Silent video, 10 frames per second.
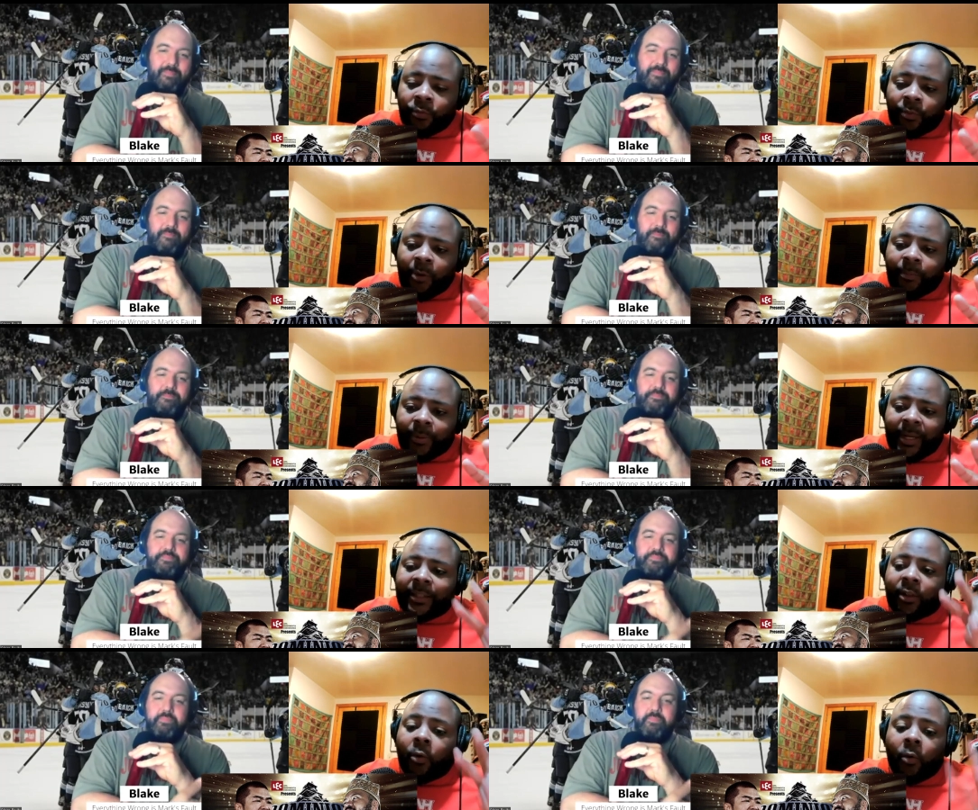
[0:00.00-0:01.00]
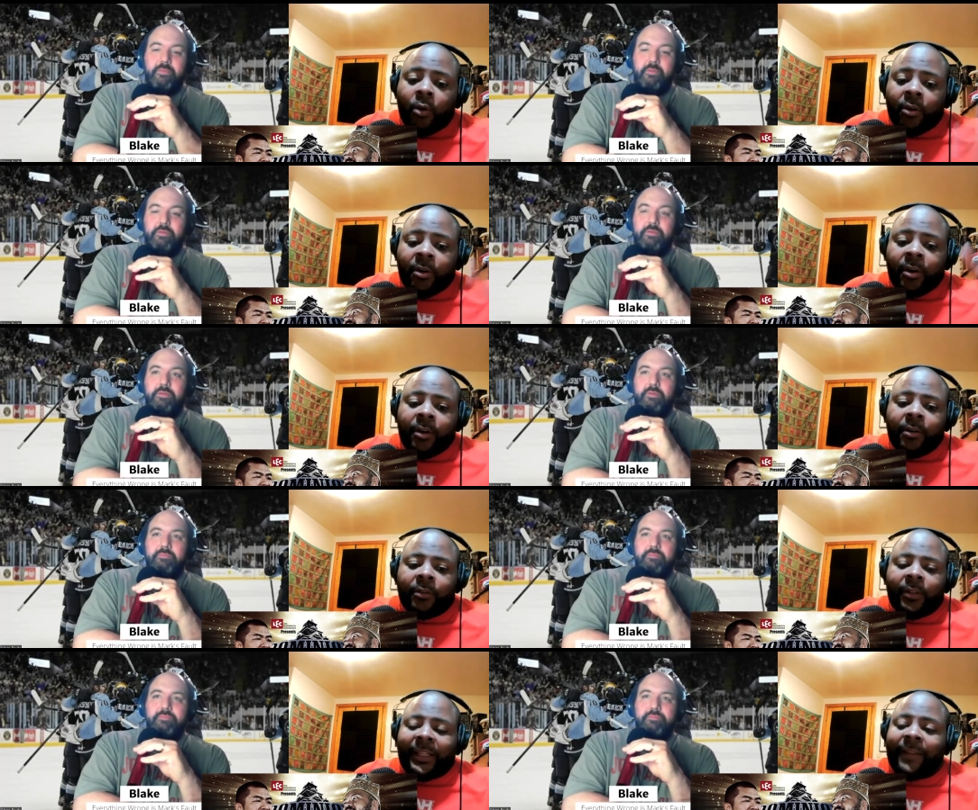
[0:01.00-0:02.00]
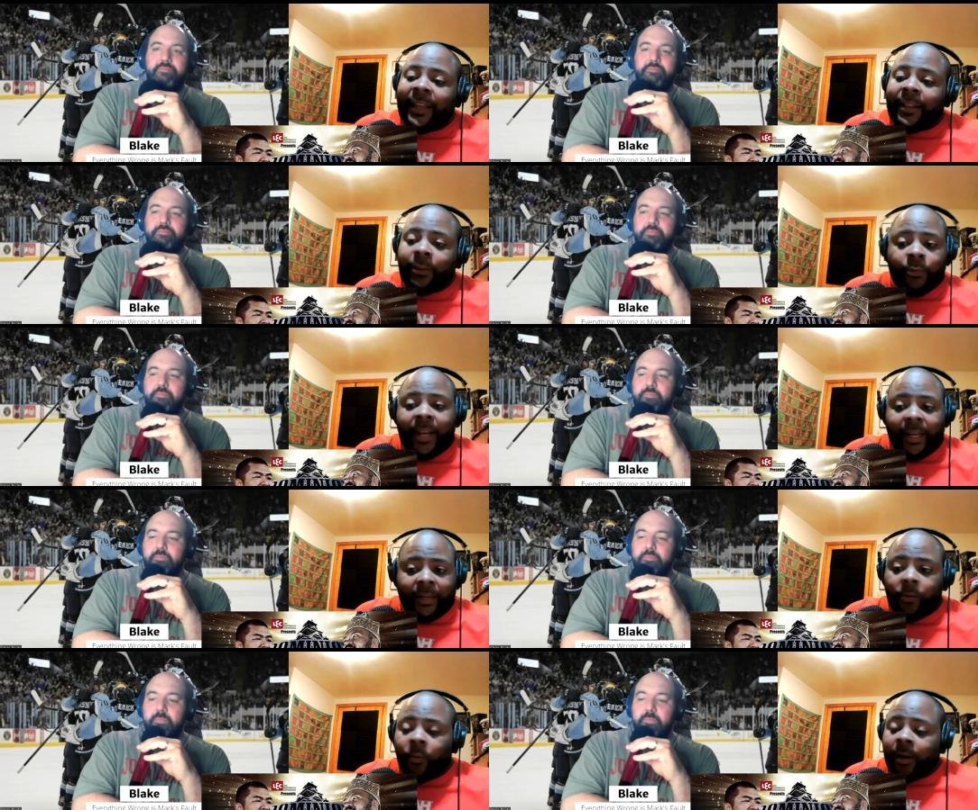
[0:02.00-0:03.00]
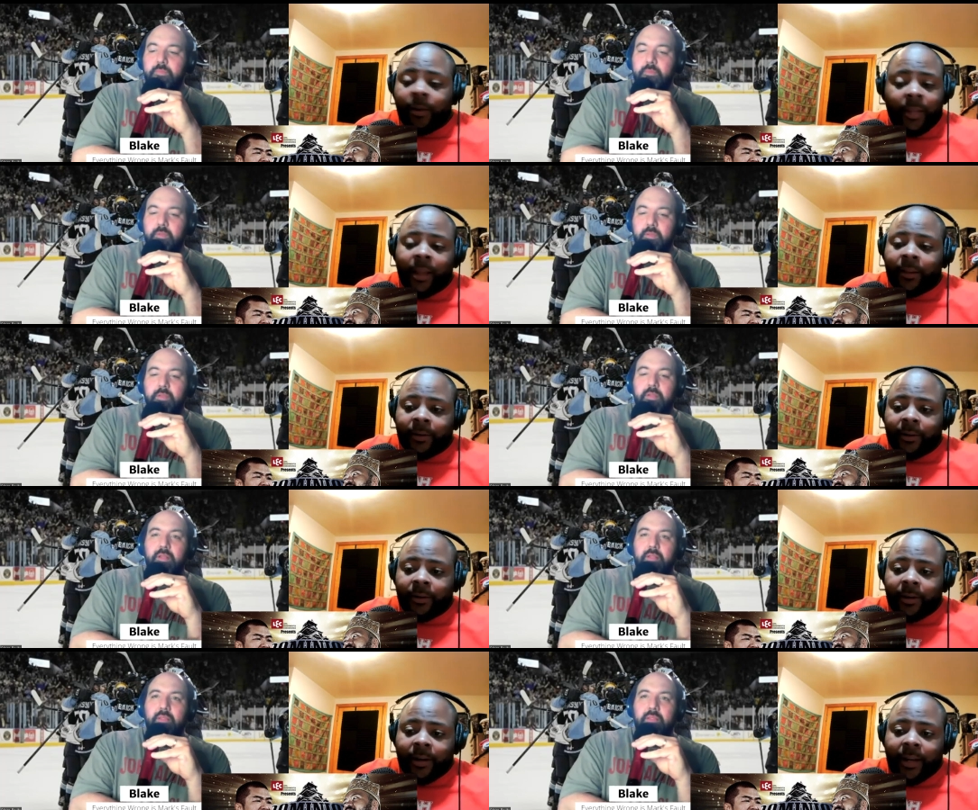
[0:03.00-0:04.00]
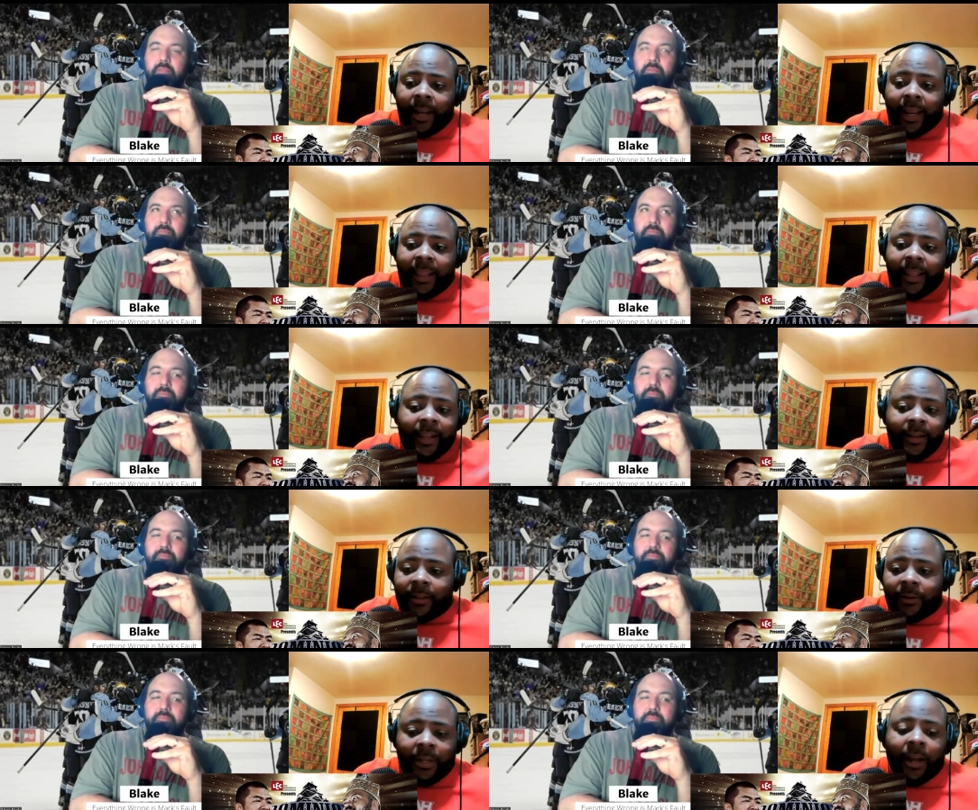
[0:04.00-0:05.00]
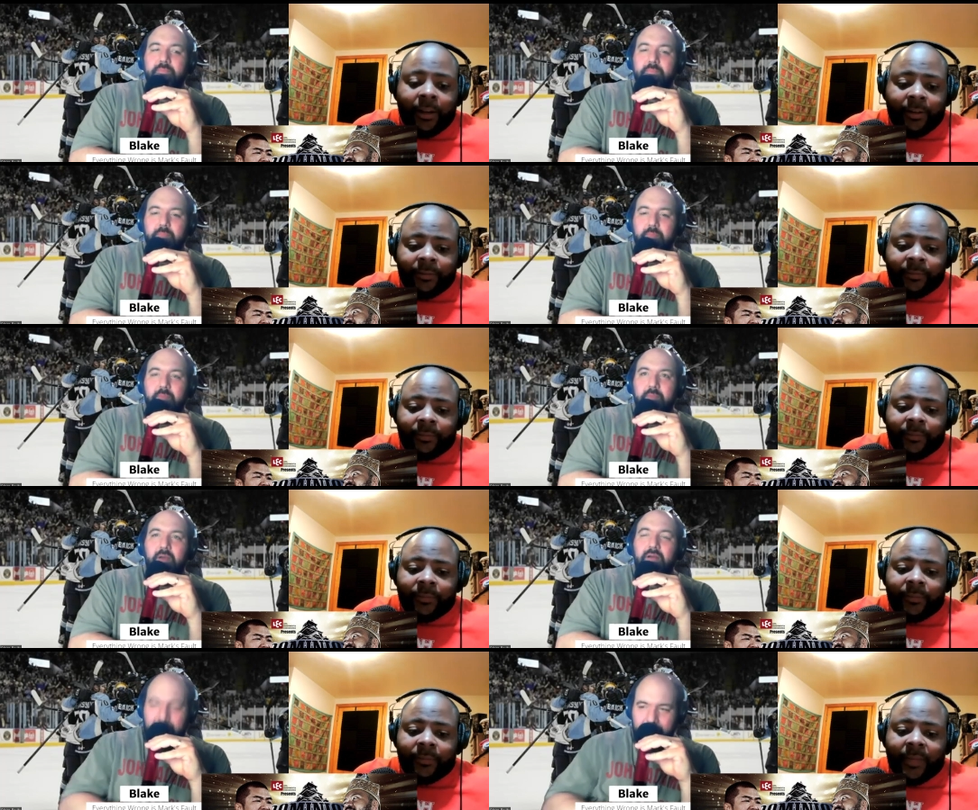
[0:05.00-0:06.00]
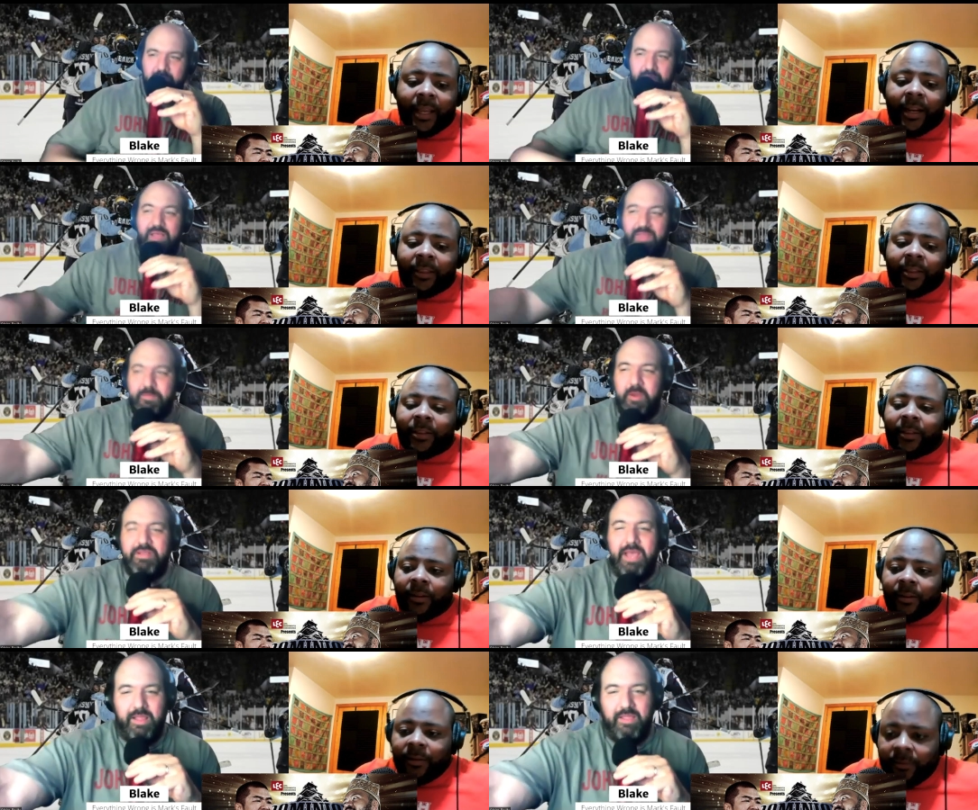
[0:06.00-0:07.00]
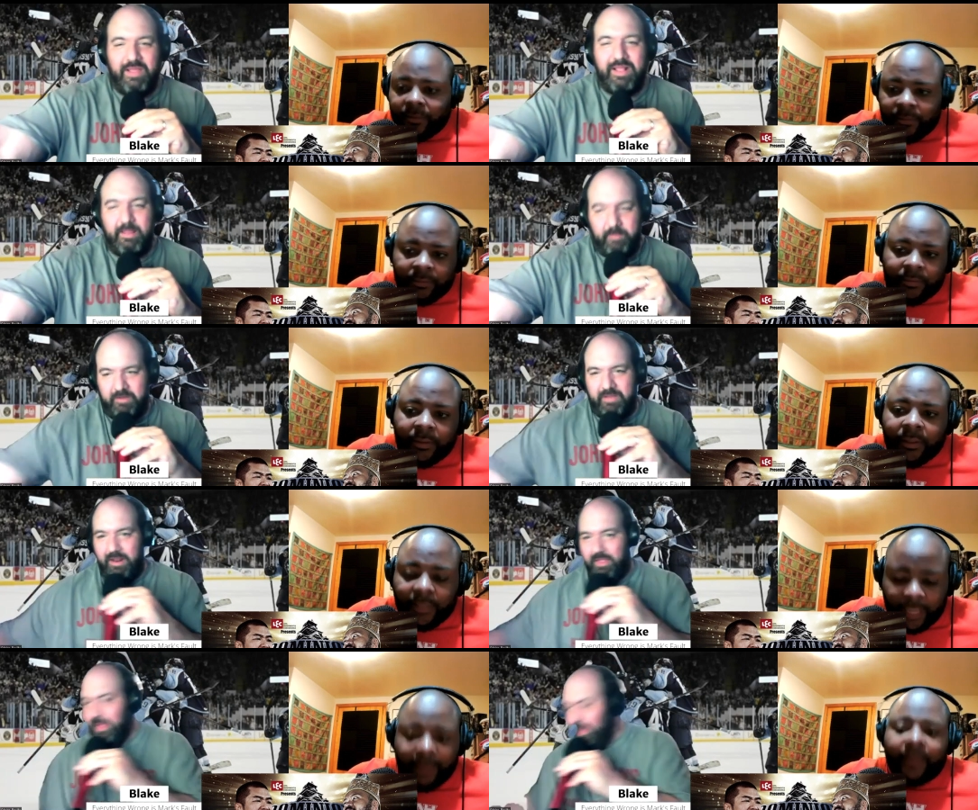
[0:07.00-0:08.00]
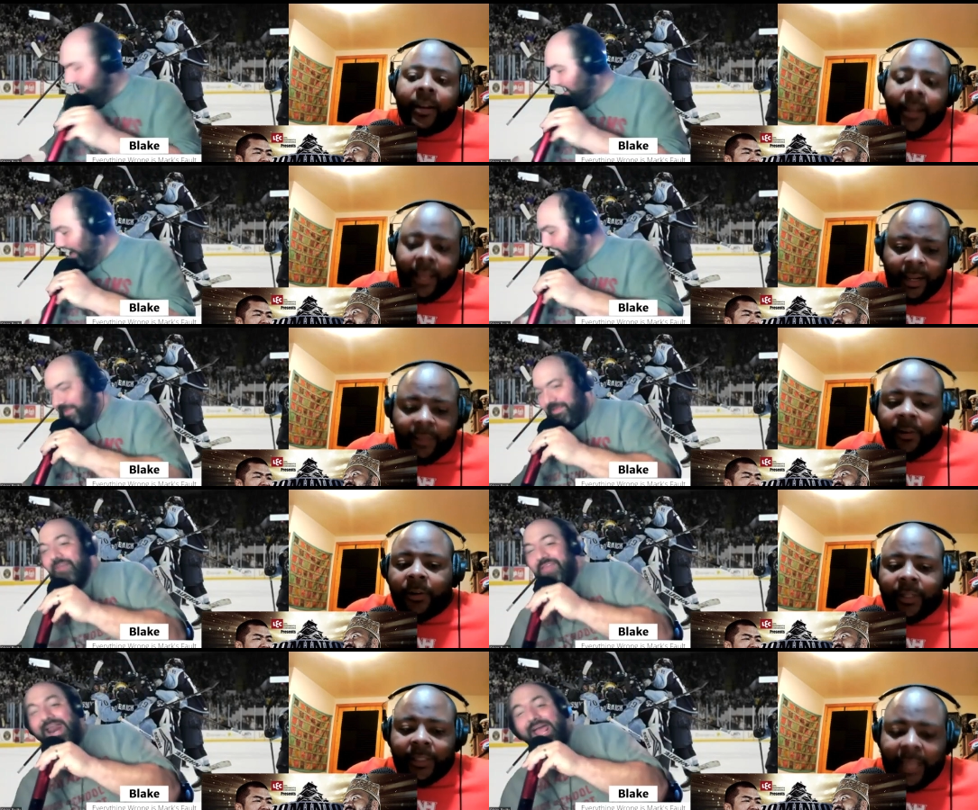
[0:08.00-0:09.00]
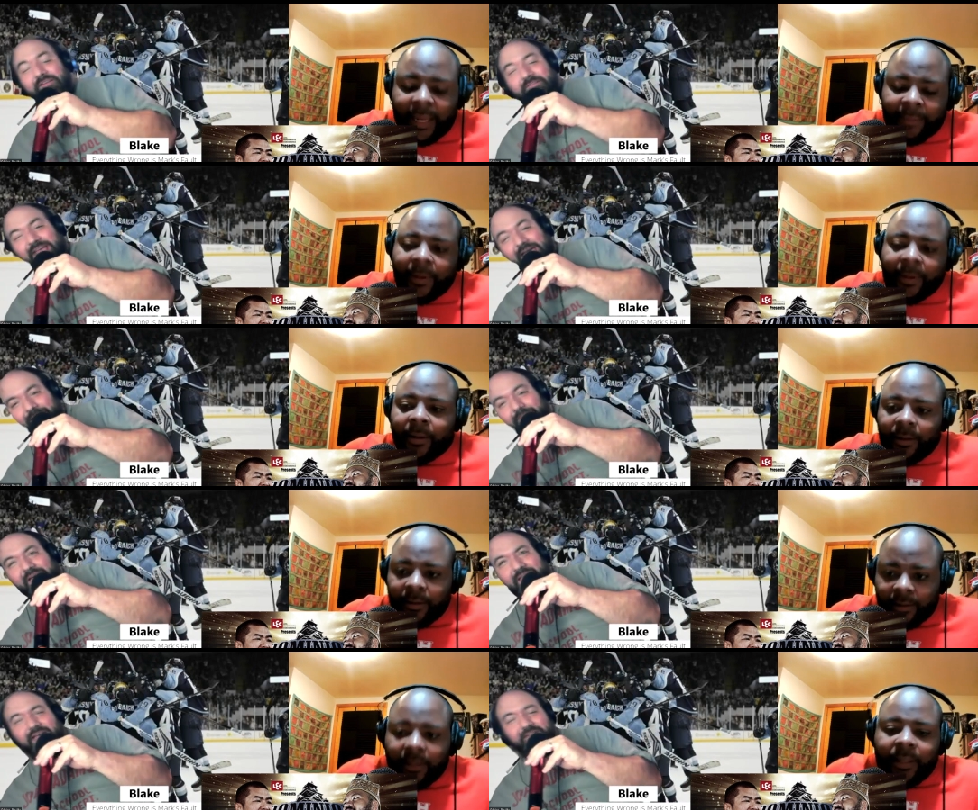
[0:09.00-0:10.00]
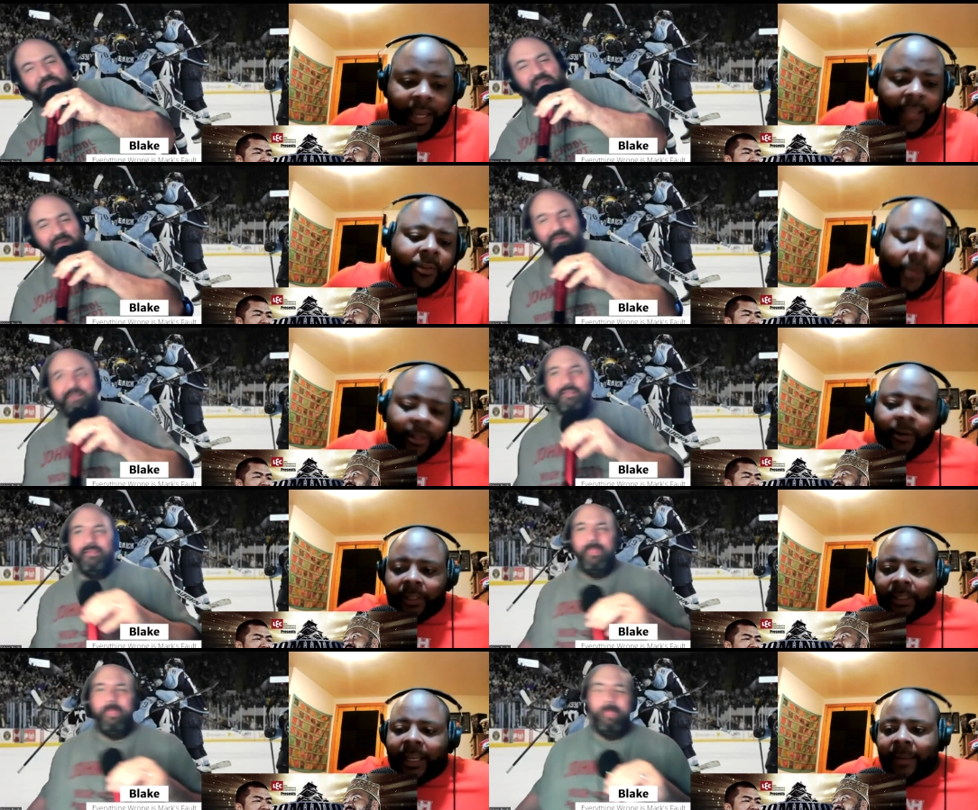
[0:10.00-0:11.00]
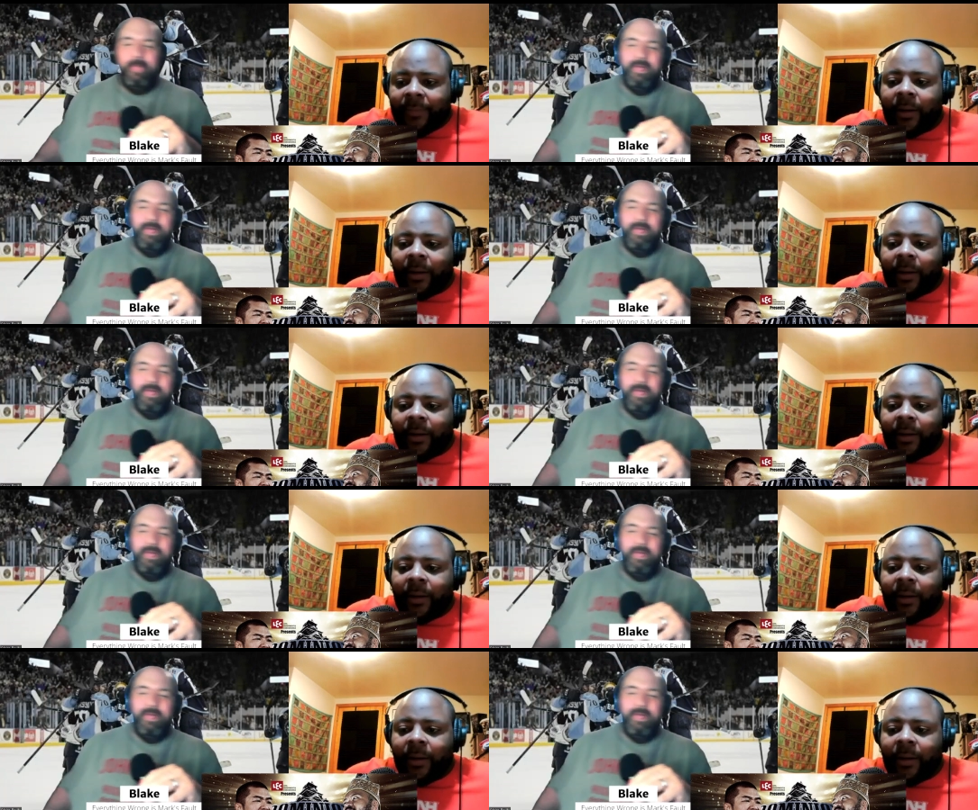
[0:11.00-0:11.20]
Speaker 1: rope breaks or leaving the ring, one or the other, and then you're done.
Speaker 2: Okay, so a, pure title. like the pure title. Yeah. Okay, and a third escape. I understand. I understand. Yeah, so
Speaker 1: a third escape